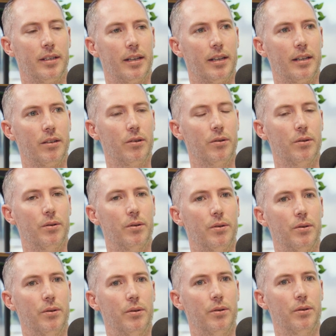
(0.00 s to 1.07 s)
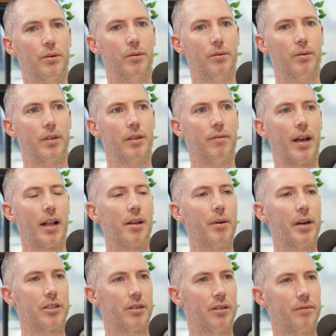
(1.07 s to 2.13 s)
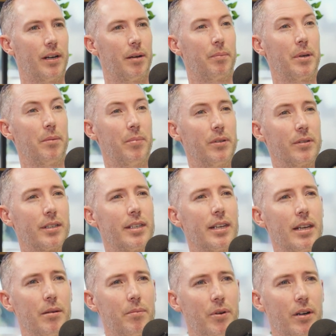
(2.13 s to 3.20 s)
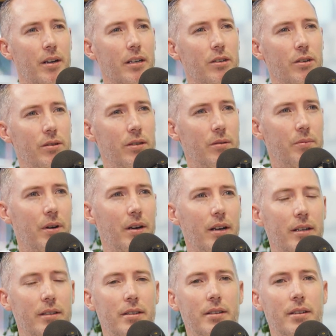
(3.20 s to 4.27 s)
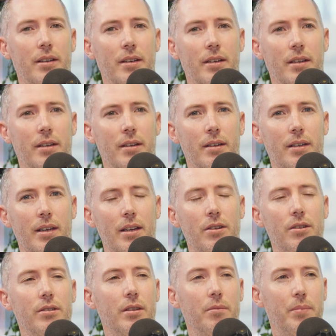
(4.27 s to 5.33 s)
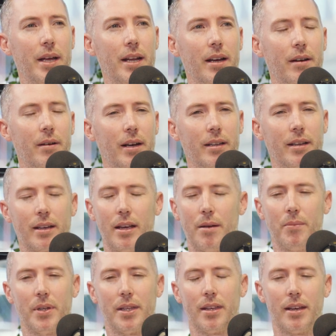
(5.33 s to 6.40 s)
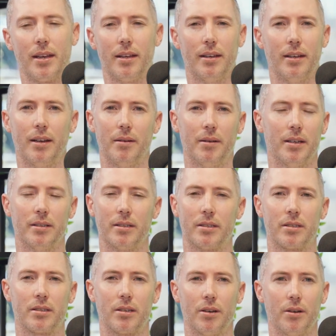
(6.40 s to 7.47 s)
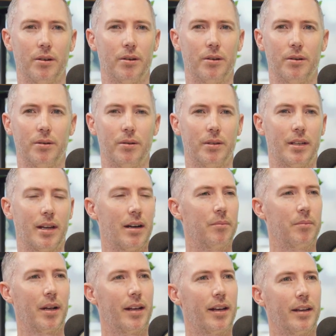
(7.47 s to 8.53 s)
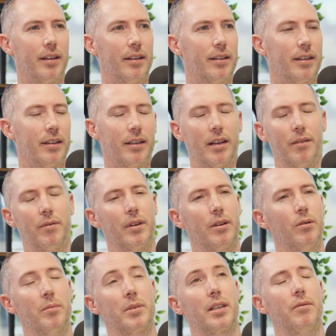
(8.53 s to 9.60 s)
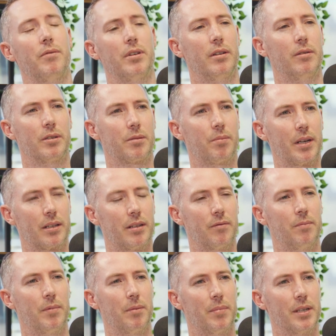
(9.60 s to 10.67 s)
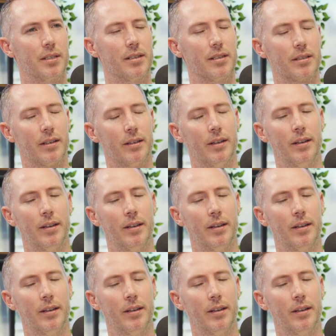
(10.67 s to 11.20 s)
your evaluation of how people see a product, use a product, can use it better. I think empathy is so downplayed in almost every respect in business.